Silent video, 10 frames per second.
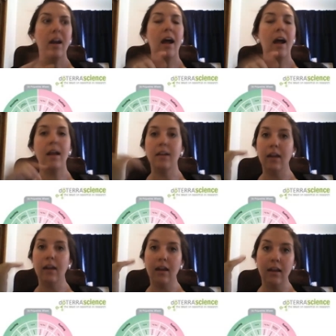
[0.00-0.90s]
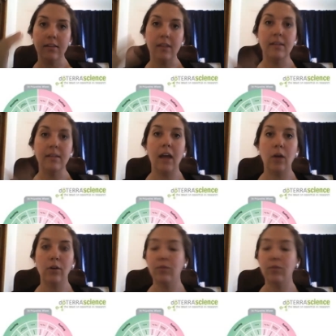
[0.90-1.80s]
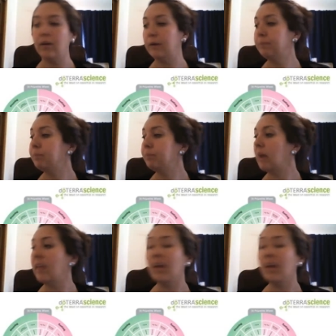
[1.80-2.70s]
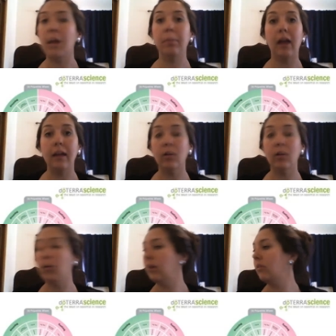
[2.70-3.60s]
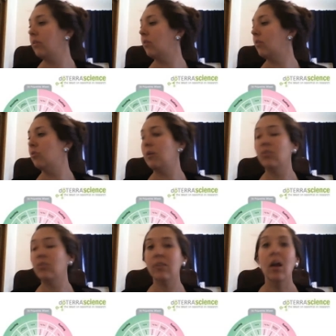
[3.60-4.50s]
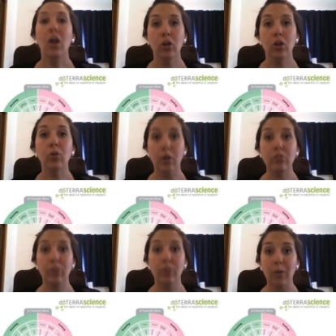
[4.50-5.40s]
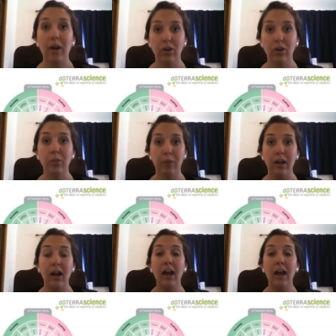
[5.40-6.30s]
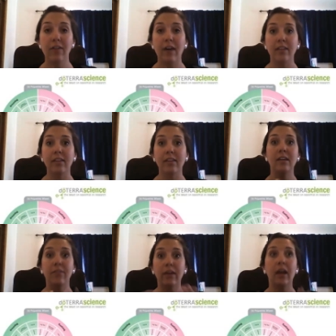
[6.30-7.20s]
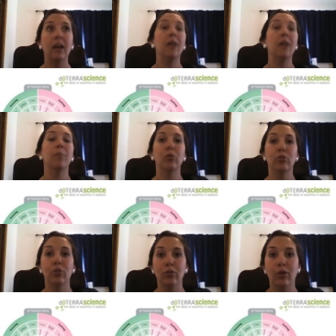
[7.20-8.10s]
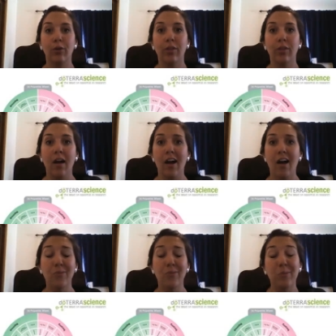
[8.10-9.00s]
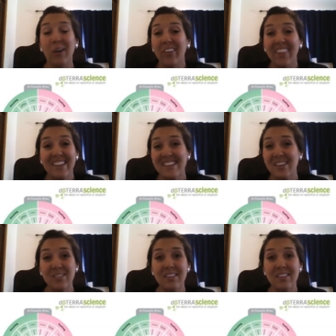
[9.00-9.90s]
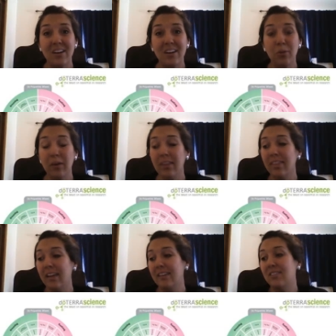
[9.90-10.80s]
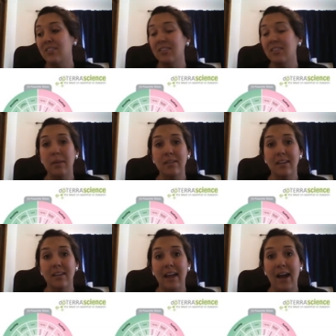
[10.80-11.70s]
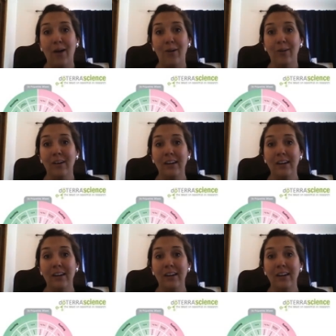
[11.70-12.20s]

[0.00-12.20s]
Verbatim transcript: and assessing how you feel and then applying the oils in those situations you're going to rewire your brain i have had significant emotional growth um, from all the things I used to deal with. It's just amazing how